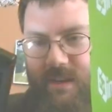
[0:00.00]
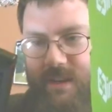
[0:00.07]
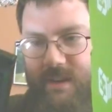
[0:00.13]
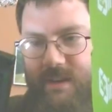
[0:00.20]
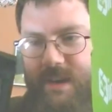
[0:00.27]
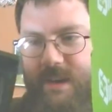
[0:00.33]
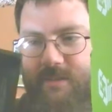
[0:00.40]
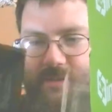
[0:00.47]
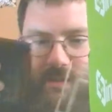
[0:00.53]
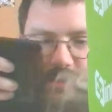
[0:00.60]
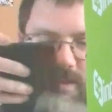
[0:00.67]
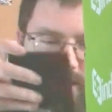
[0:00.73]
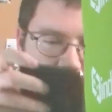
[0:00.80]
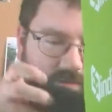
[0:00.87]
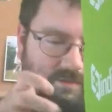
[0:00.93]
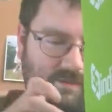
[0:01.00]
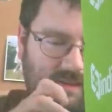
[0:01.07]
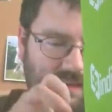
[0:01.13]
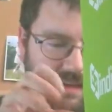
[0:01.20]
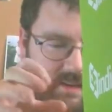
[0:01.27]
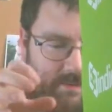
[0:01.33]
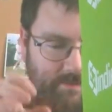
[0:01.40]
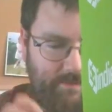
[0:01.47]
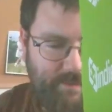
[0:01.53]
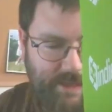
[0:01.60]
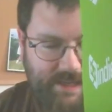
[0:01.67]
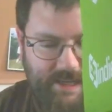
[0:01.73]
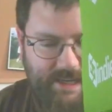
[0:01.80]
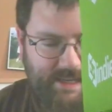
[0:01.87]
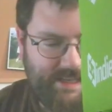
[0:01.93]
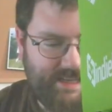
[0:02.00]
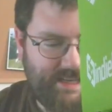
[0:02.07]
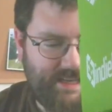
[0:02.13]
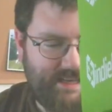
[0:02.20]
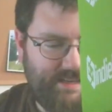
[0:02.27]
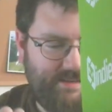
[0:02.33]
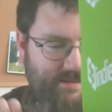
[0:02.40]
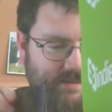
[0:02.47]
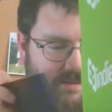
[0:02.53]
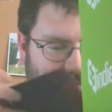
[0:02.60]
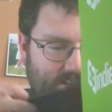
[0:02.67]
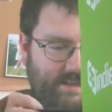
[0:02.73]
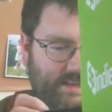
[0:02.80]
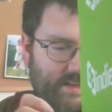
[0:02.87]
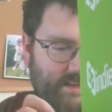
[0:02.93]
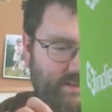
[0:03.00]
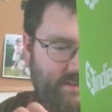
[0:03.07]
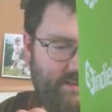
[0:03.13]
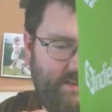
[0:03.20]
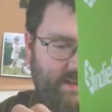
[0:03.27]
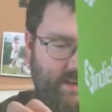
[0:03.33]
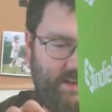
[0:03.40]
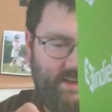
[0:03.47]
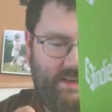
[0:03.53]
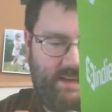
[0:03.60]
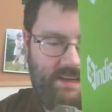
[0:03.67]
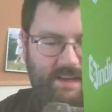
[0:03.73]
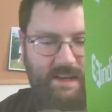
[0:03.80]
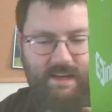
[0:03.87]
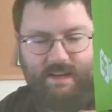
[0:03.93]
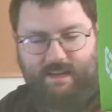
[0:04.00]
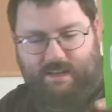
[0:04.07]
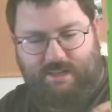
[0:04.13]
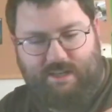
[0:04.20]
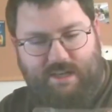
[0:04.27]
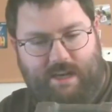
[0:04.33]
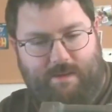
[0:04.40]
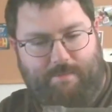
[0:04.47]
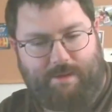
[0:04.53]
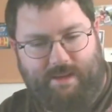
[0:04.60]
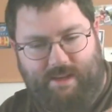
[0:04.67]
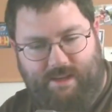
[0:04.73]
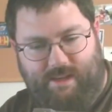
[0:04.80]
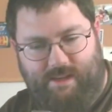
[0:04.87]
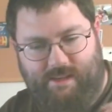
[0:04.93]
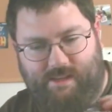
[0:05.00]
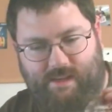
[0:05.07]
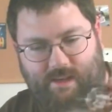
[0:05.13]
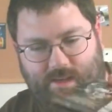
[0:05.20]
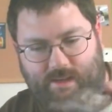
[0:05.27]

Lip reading: allow it to load. Besides that, it looks exactly like a Japanese